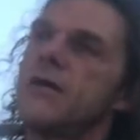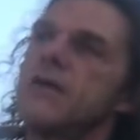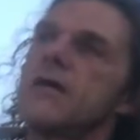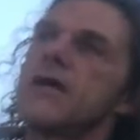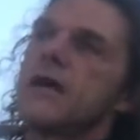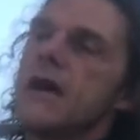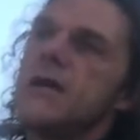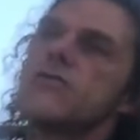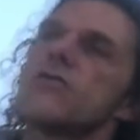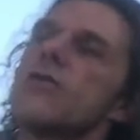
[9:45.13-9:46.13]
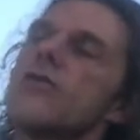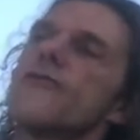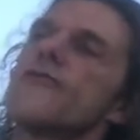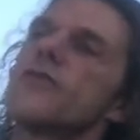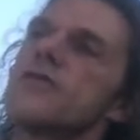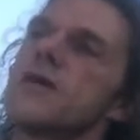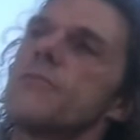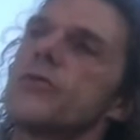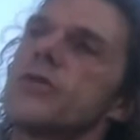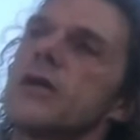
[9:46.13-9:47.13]
engager of the
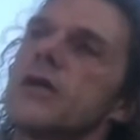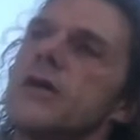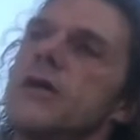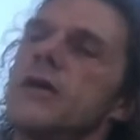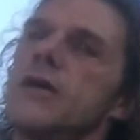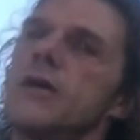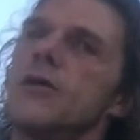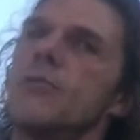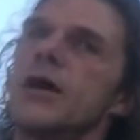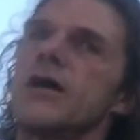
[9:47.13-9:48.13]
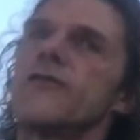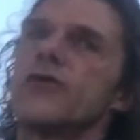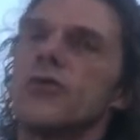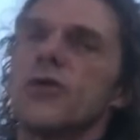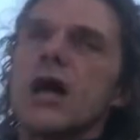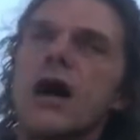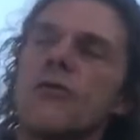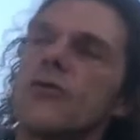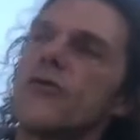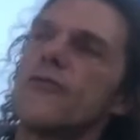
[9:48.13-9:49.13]
sympathetic. But if you do an
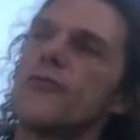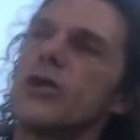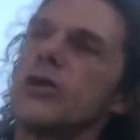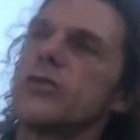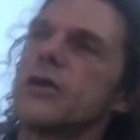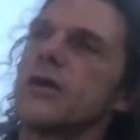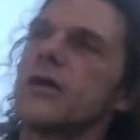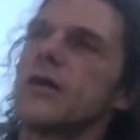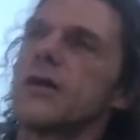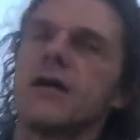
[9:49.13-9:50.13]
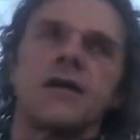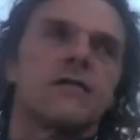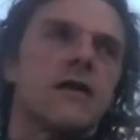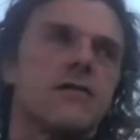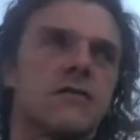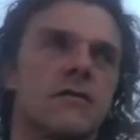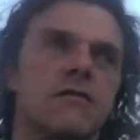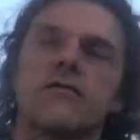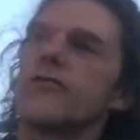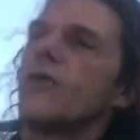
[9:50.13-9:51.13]
hour of breathing and then it takes another
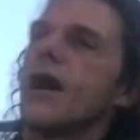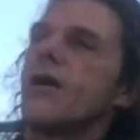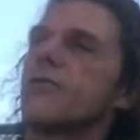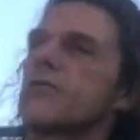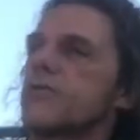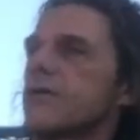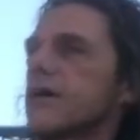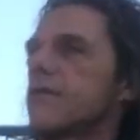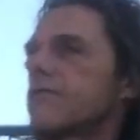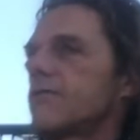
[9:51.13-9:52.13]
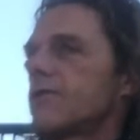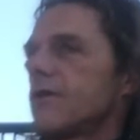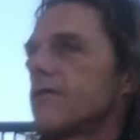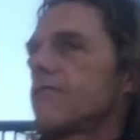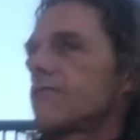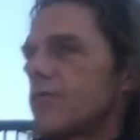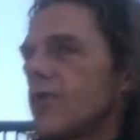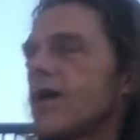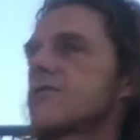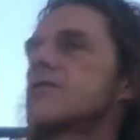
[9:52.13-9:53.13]
2 hours to get to the
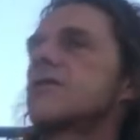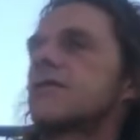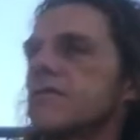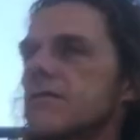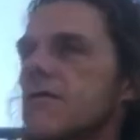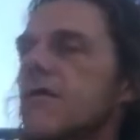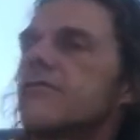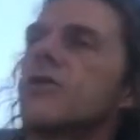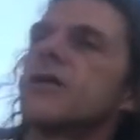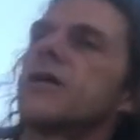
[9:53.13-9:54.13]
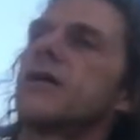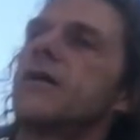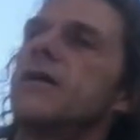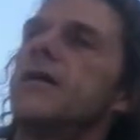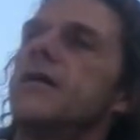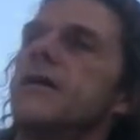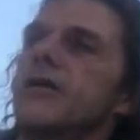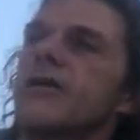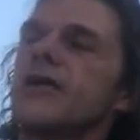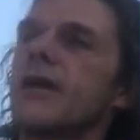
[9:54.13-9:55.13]
to actually start running,
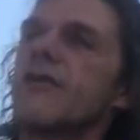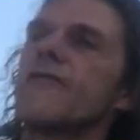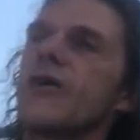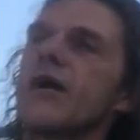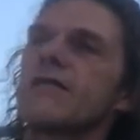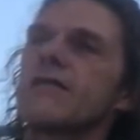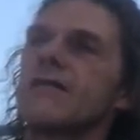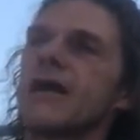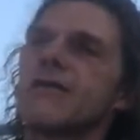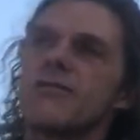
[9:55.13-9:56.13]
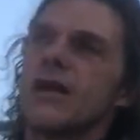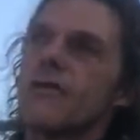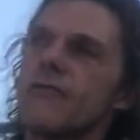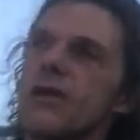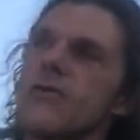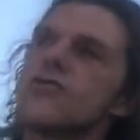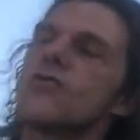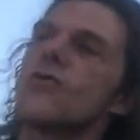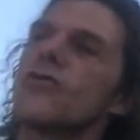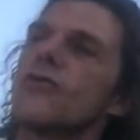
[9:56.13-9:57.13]
you know, that effect, that is like really
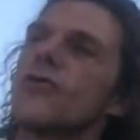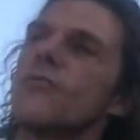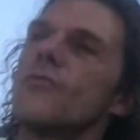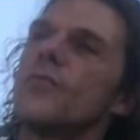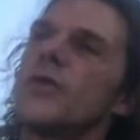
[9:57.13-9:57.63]
short term.